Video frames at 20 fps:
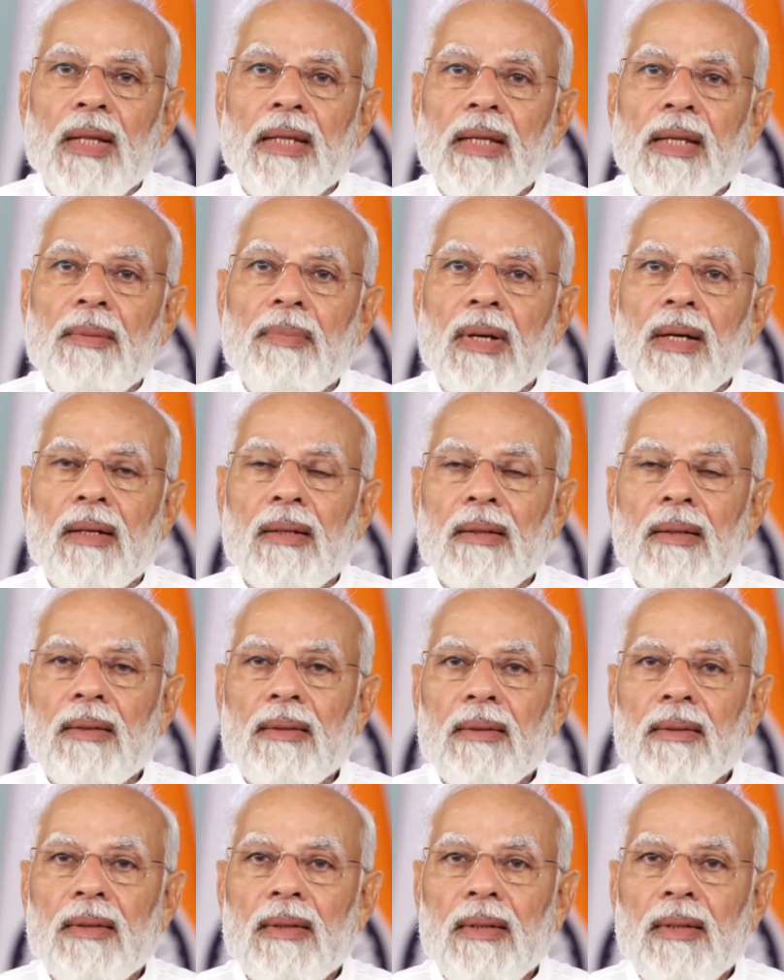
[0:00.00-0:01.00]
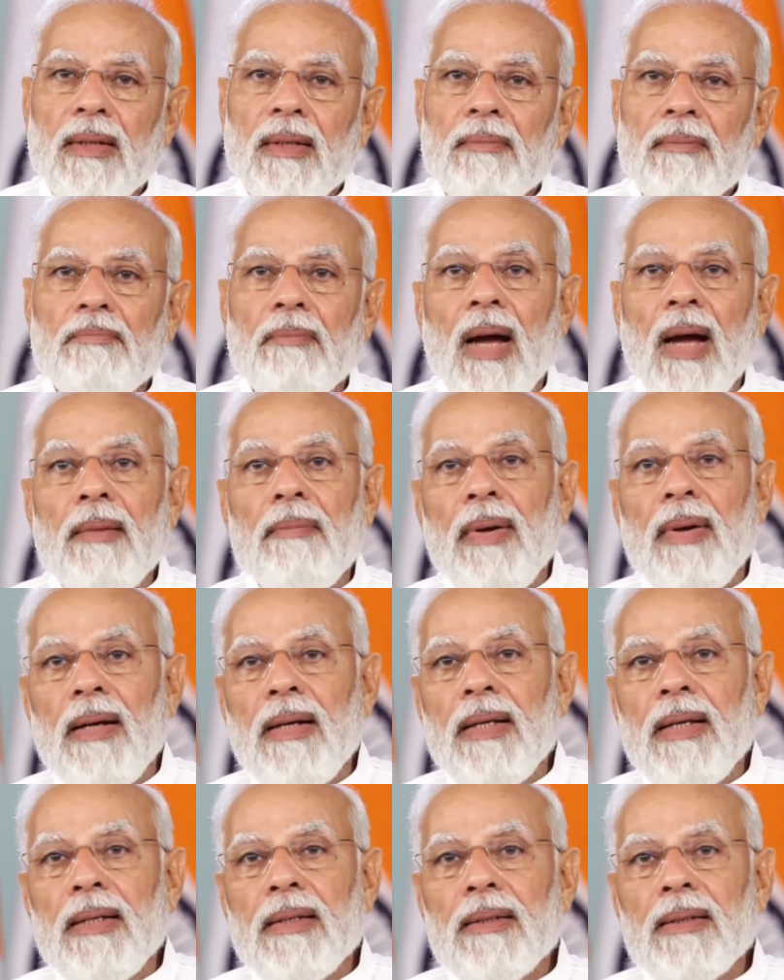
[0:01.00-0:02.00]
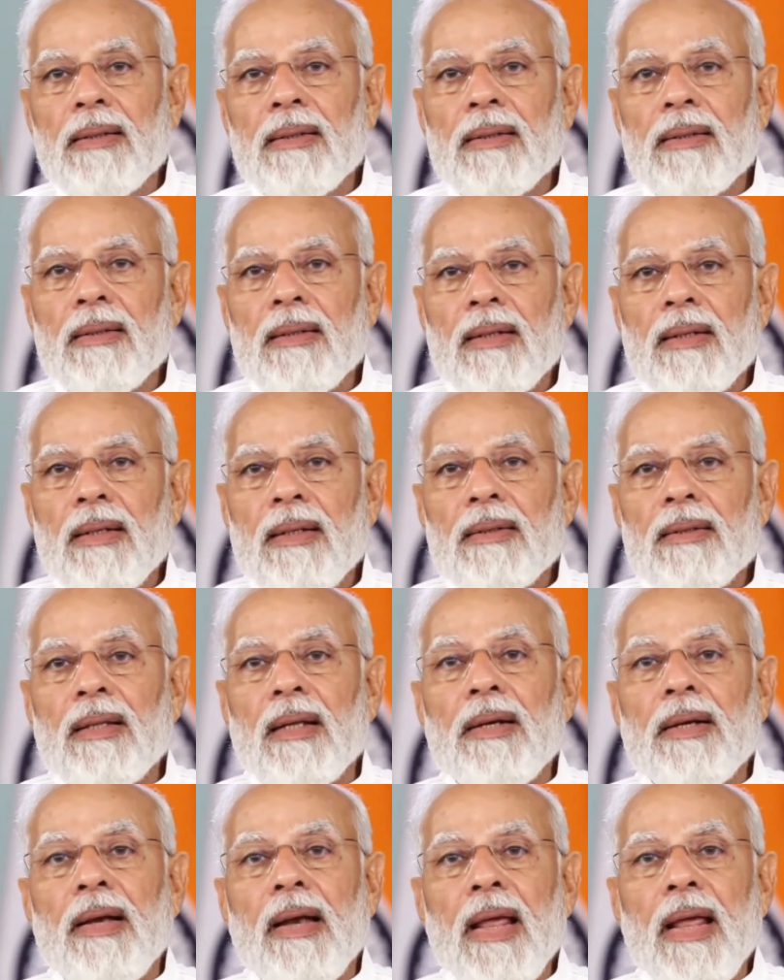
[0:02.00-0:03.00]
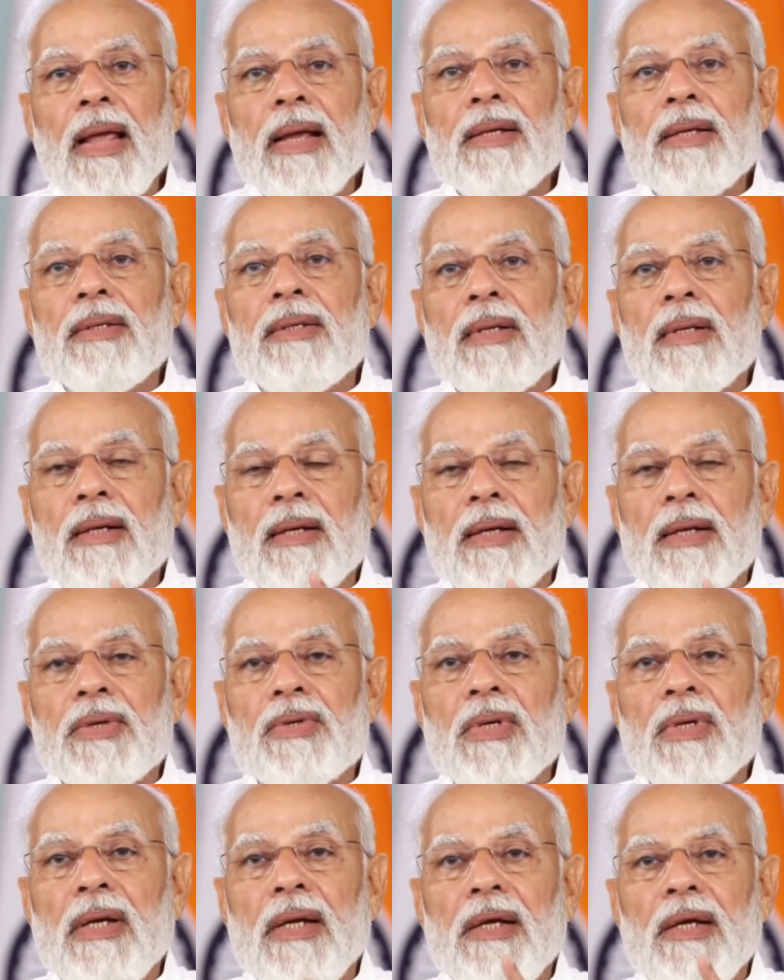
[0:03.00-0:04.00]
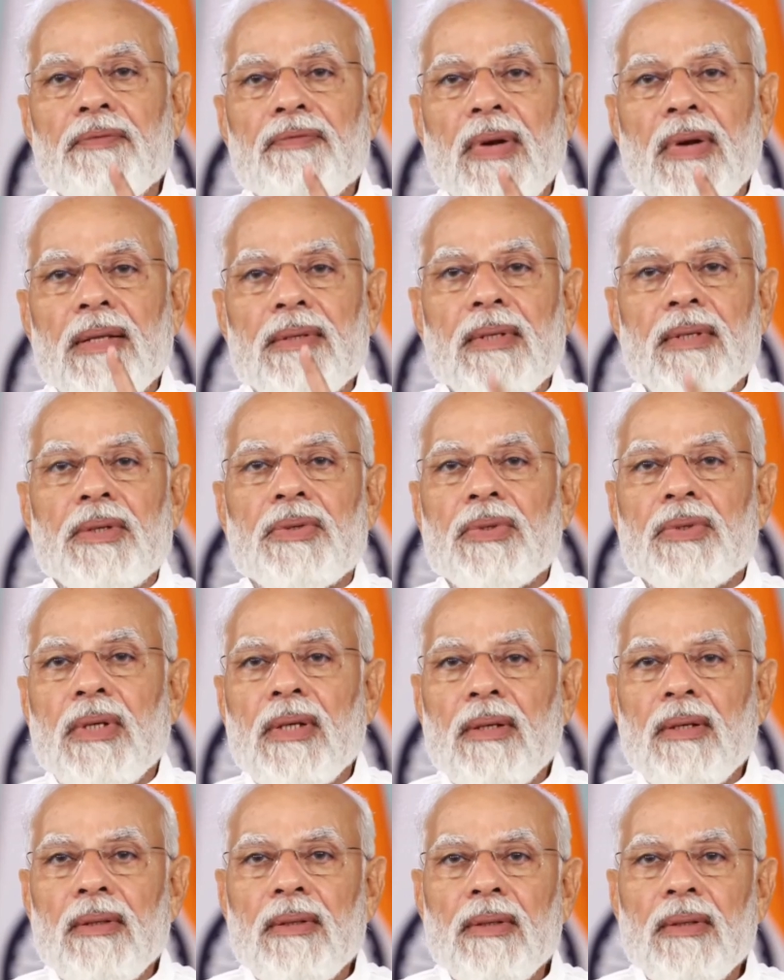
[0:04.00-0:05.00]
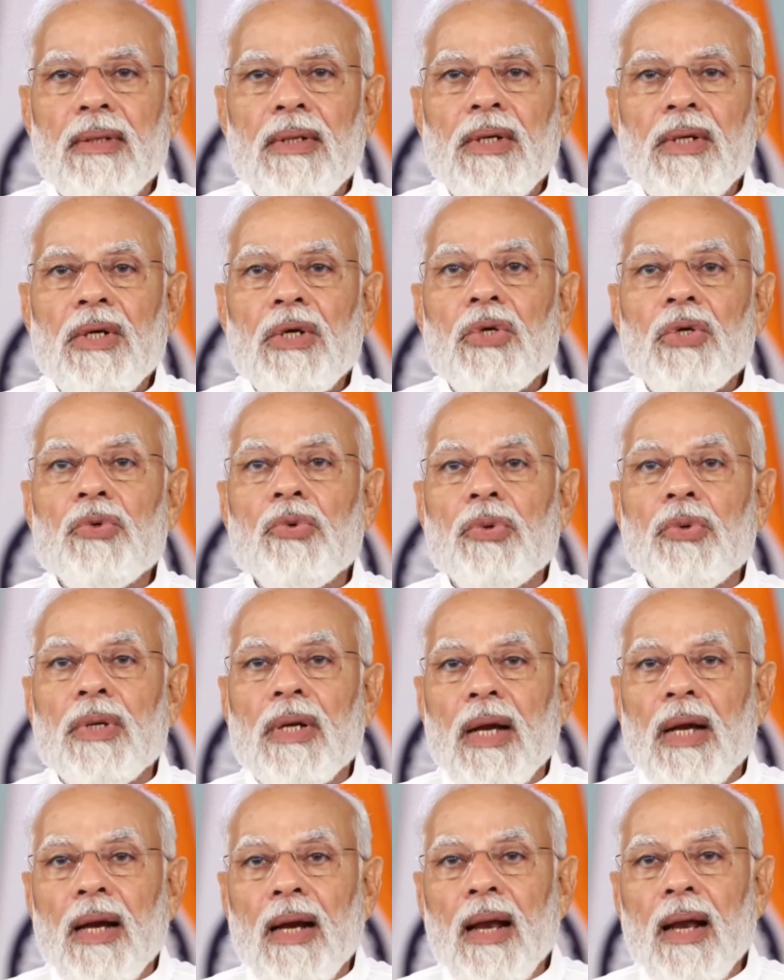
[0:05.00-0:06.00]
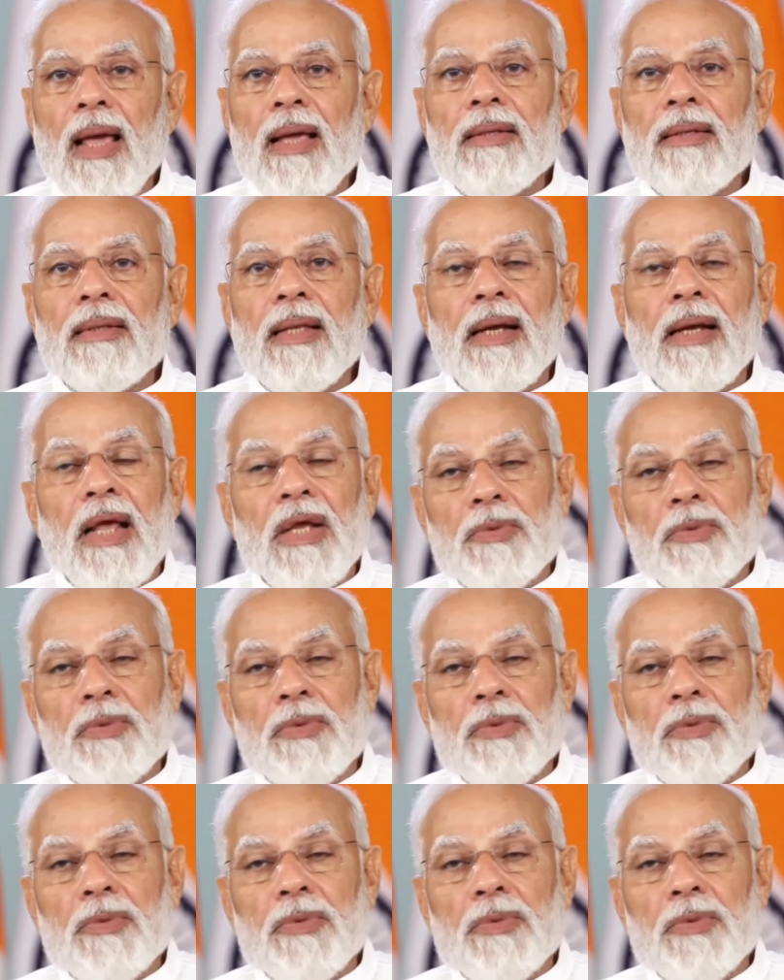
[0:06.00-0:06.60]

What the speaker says: vulnerable by building the next generation infrastructure to realize their